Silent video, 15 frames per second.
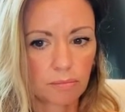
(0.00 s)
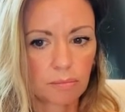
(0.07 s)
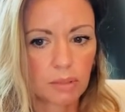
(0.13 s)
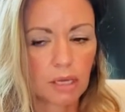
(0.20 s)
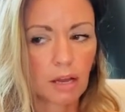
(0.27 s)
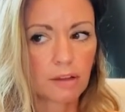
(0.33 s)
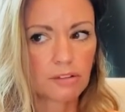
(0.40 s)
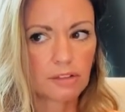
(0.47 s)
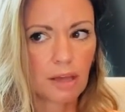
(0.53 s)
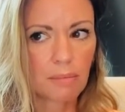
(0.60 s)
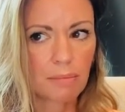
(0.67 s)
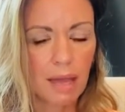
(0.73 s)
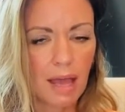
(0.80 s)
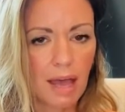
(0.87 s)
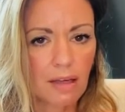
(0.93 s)
because that
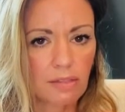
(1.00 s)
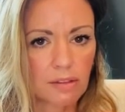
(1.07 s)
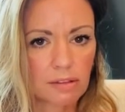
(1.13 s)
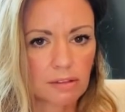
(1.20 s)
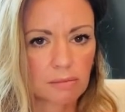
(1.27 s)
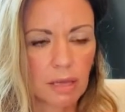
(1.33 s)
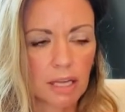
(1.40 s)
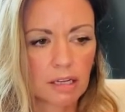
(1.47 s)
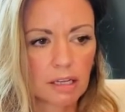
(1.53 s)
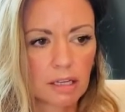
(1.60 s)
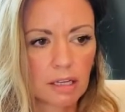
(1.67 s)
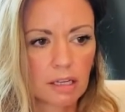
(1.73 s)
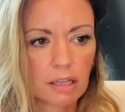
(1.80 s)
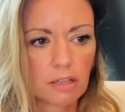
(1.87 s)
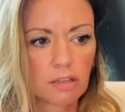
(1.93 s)
path is meant
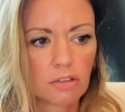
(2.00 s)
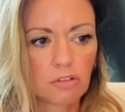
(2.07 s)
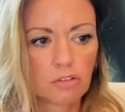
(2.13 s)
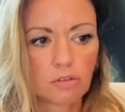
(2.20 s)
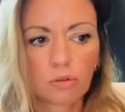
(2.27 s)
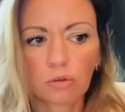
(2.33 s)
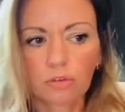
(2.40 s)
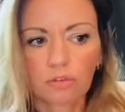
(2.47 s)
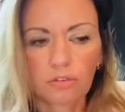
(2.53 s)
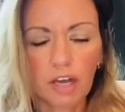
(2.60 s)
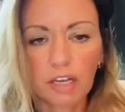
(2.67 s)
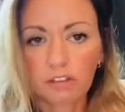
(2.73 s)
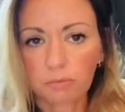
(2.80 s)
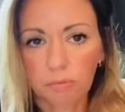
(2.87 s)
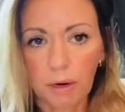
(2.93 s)
to
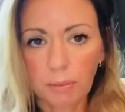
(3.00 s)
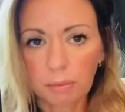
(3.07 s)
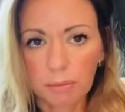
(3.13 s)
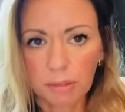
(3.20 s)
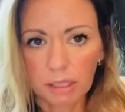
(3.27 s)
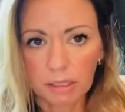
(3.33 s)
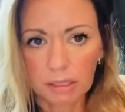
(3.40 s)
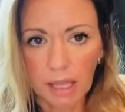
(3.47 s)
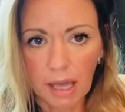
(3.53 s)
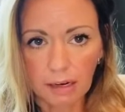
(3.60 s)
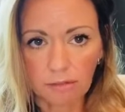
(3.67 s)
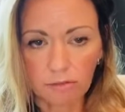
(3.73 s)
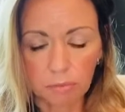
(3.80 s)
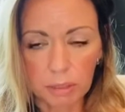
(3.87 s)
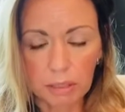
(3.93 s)
affect probably a lot
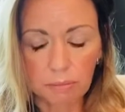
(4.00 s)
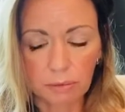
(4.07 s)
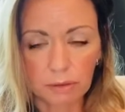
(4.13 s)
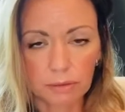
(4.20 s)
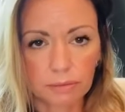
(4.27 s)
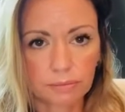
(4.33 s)
of people.